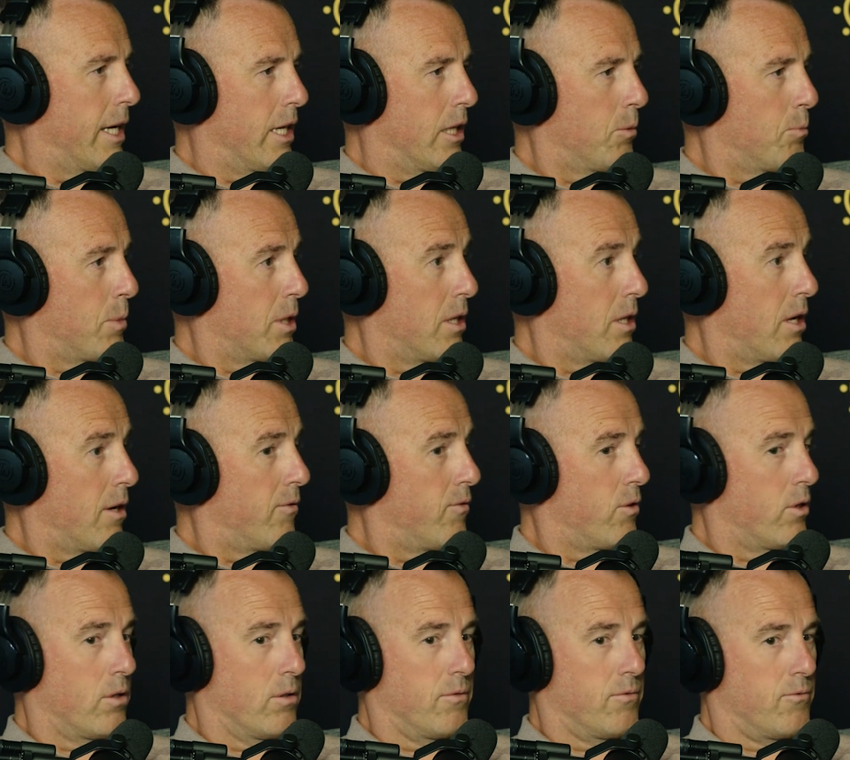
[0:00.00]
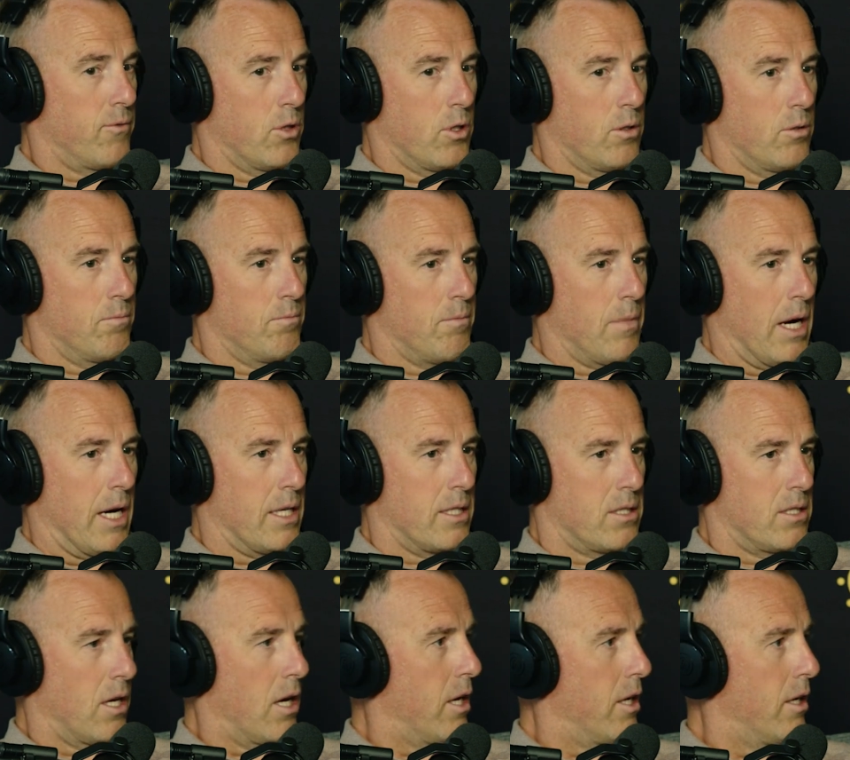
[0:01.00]
it'll be there for my
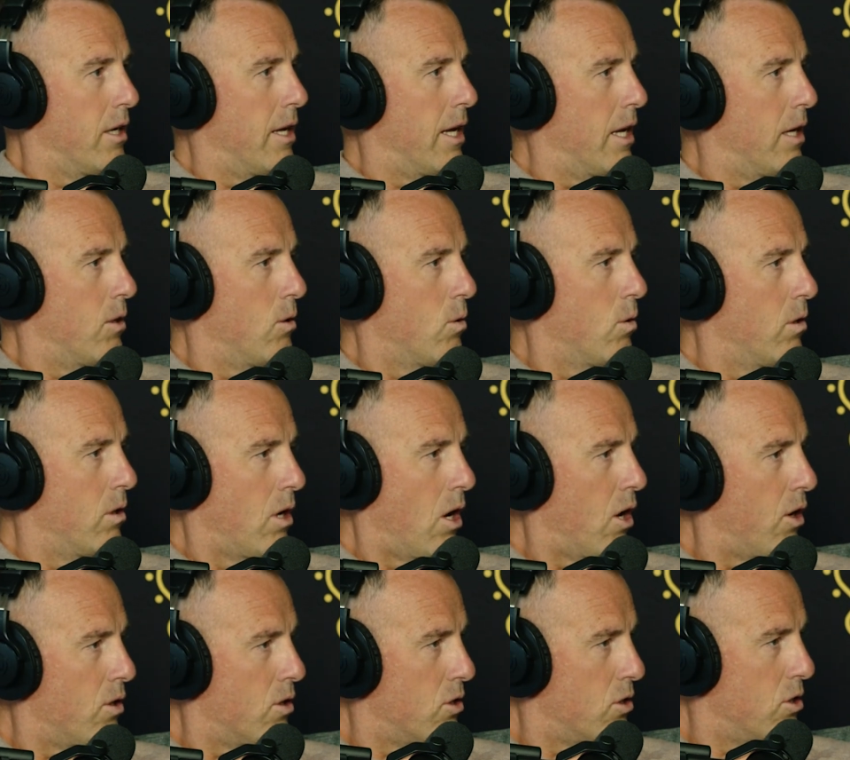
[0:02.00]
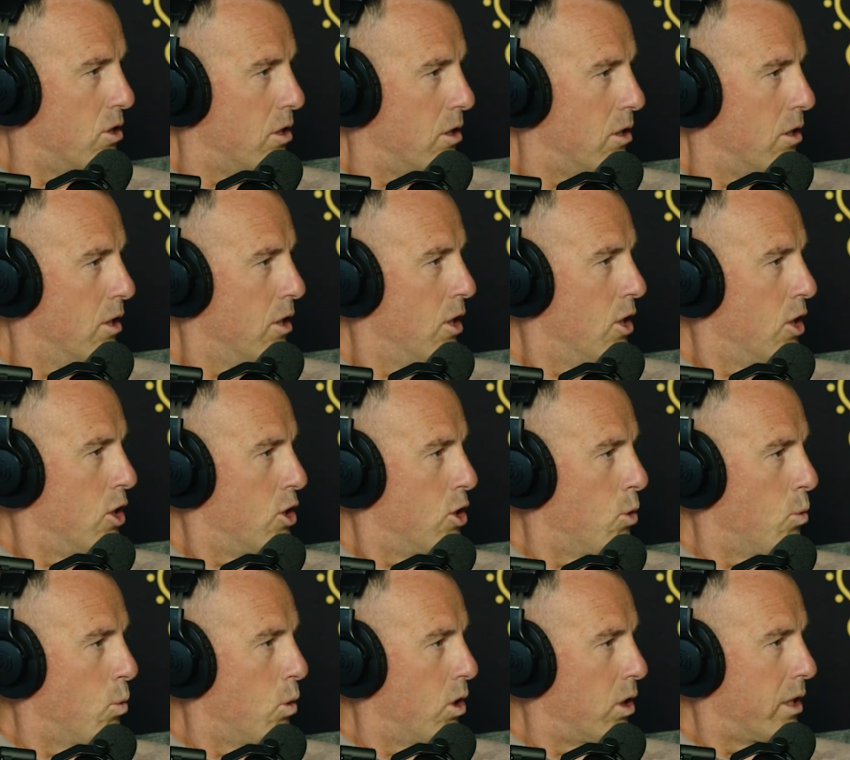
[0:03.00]
son and or daughters to
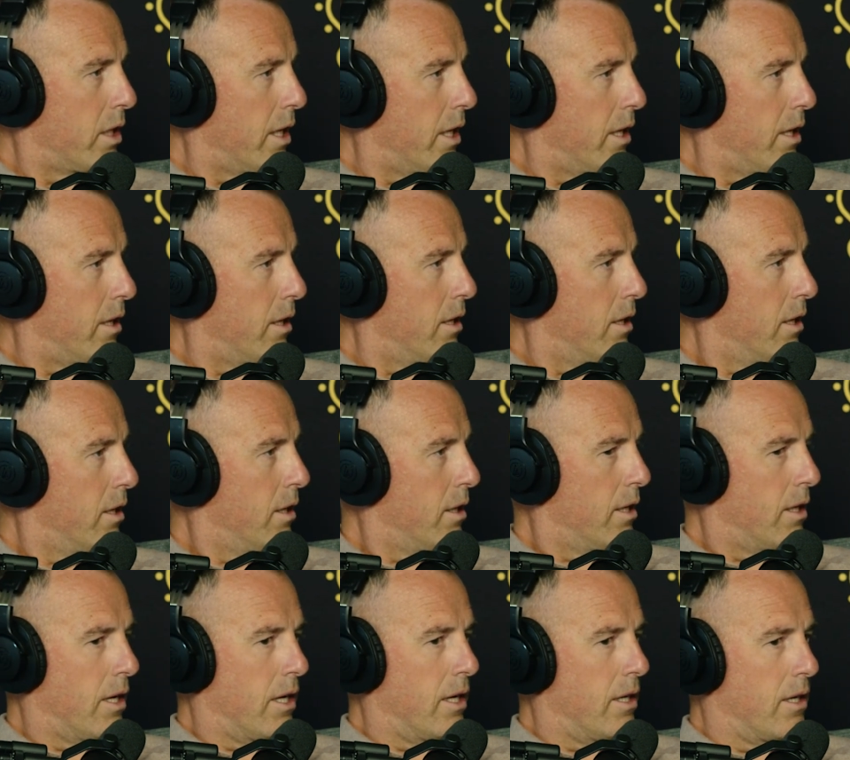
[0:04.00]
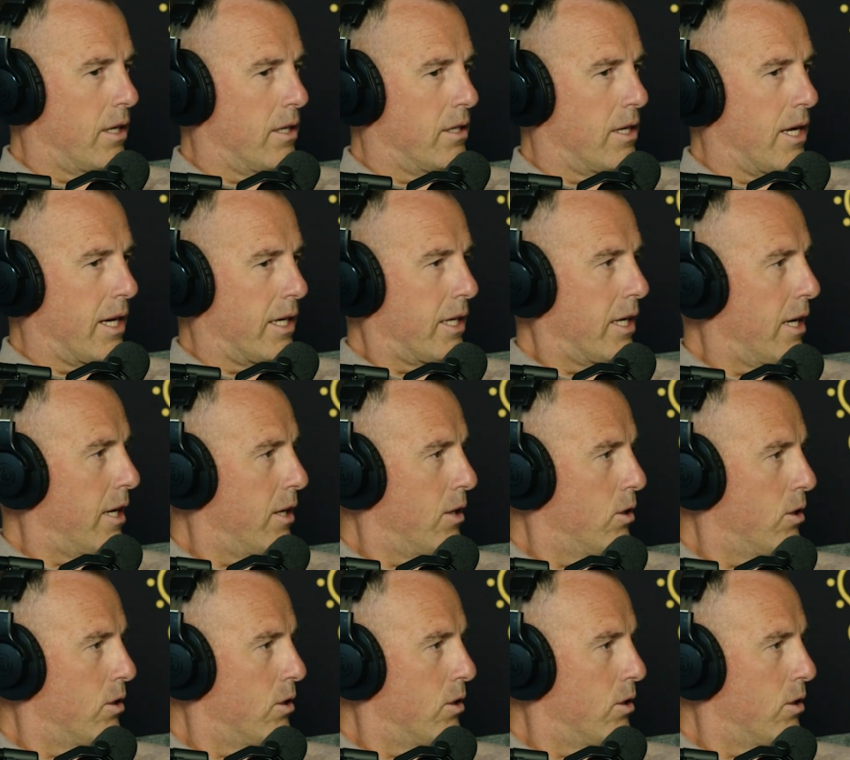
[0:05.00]
work in a decade